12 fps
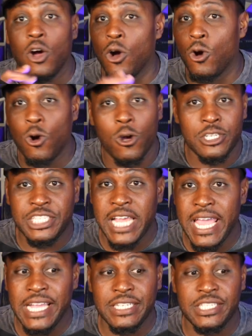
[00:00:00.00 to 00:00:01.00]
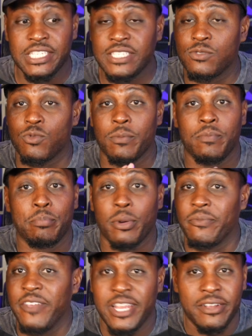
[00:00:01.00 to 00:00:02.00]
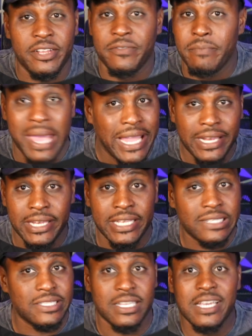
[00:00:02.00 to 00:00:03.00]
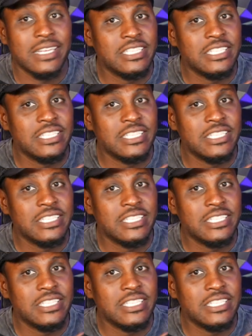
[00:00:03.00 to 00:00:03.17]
oil changes, preventative maintenance,